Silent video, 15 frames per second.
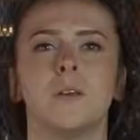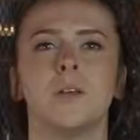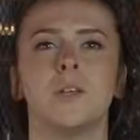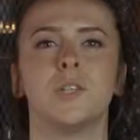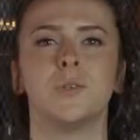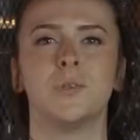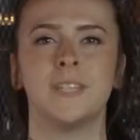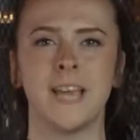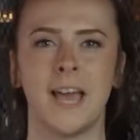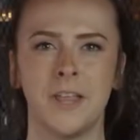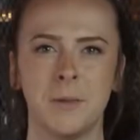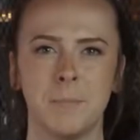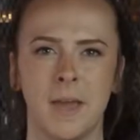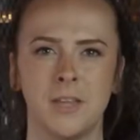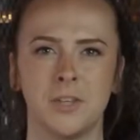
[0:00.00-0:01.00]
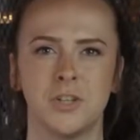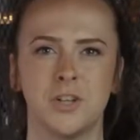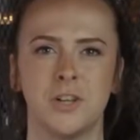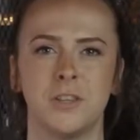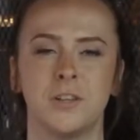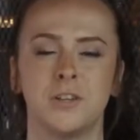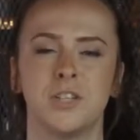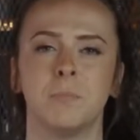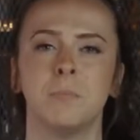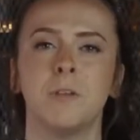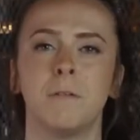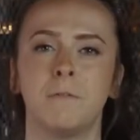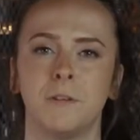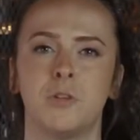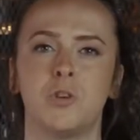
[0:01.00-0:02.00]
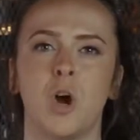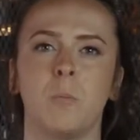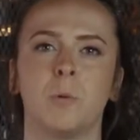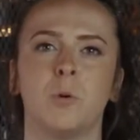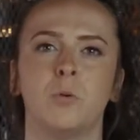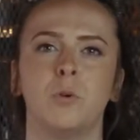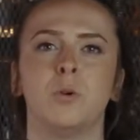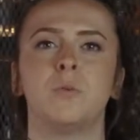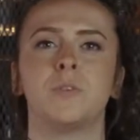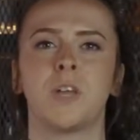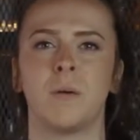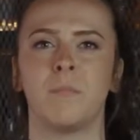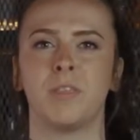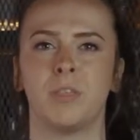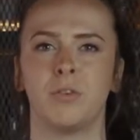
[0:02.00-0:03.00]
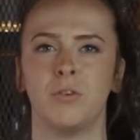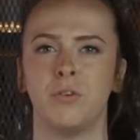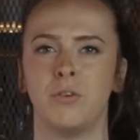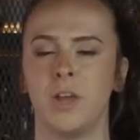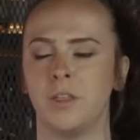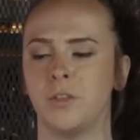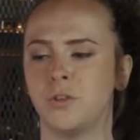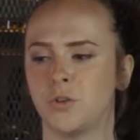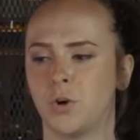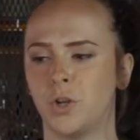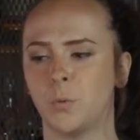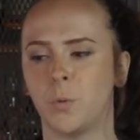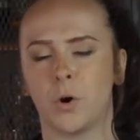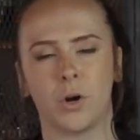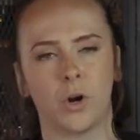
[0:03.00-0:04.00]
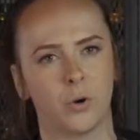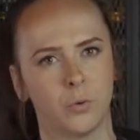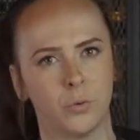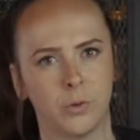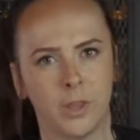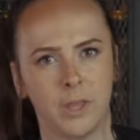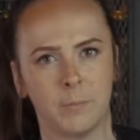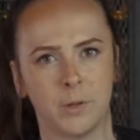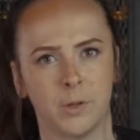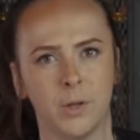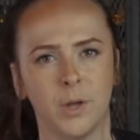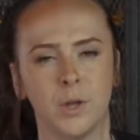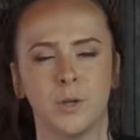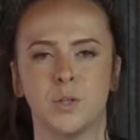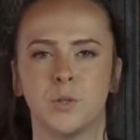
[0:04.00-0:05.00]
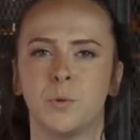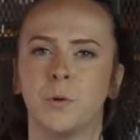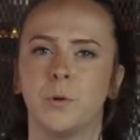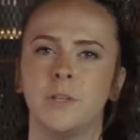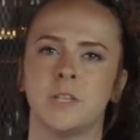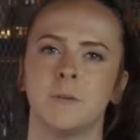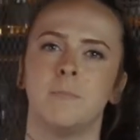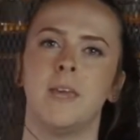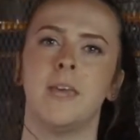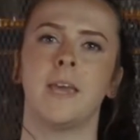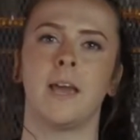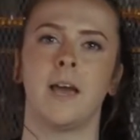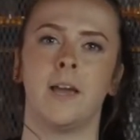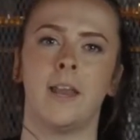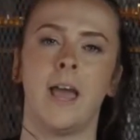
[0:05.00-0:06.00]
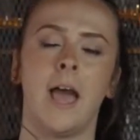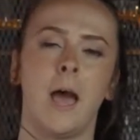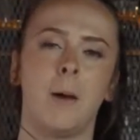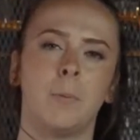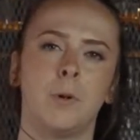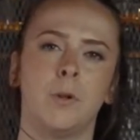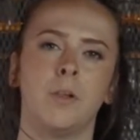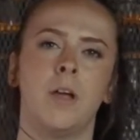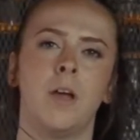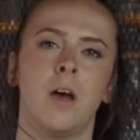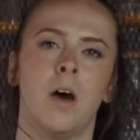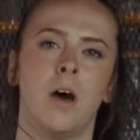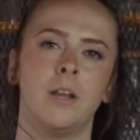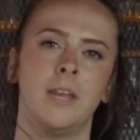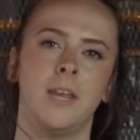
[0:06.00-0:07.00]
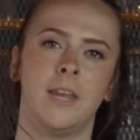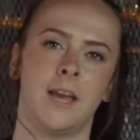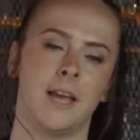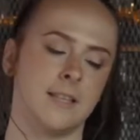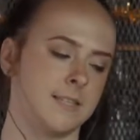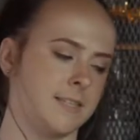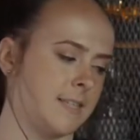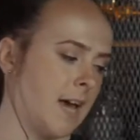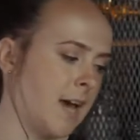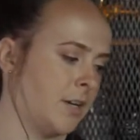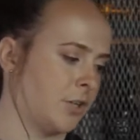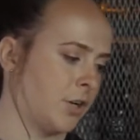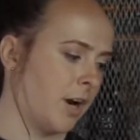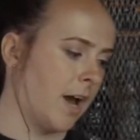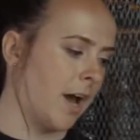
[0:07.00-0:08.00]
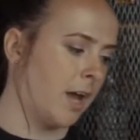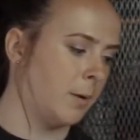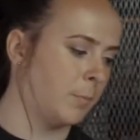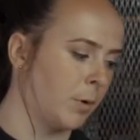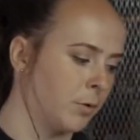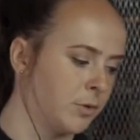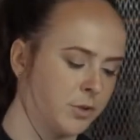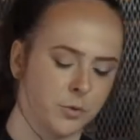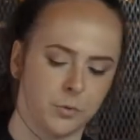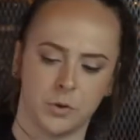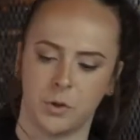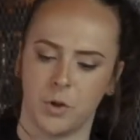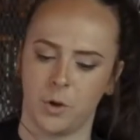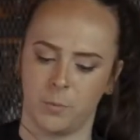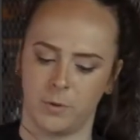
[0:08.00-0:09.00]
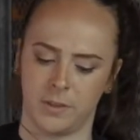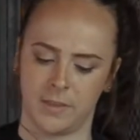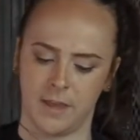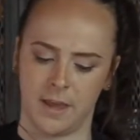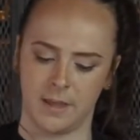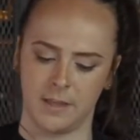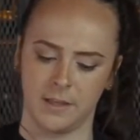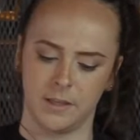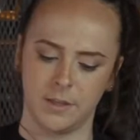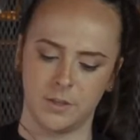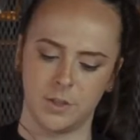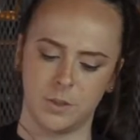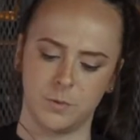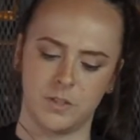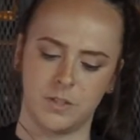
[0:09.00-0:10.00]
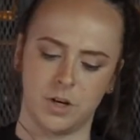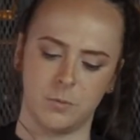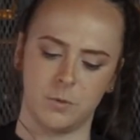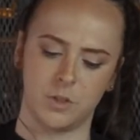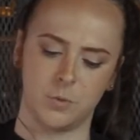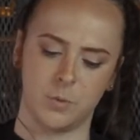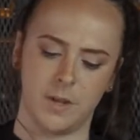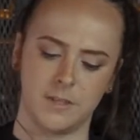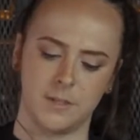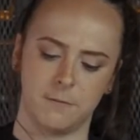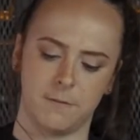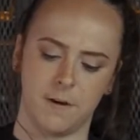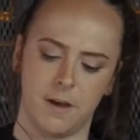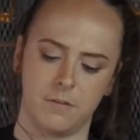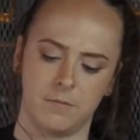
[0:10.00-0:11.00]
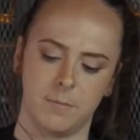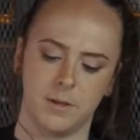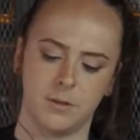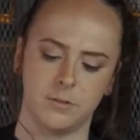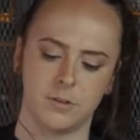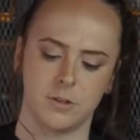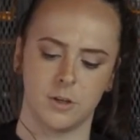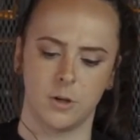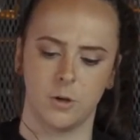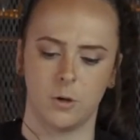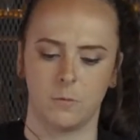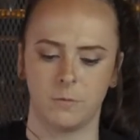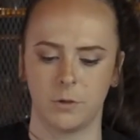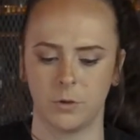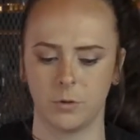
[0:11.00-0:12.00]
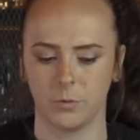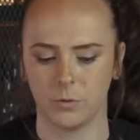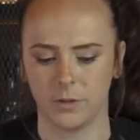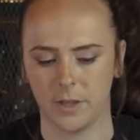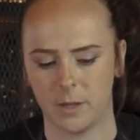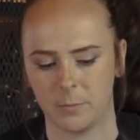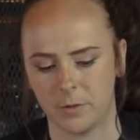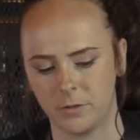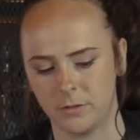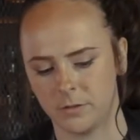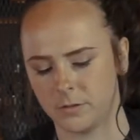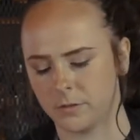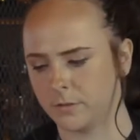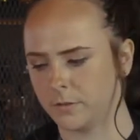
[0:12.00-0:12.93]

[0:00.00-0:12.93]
So as Ali mentioned, there's some lovely tropical notes coming through in the Johnnie Walker Gold Label. So we're going to make an apple, honey and cider highball to go along with that. So we start with 25 ml of the Gold Label.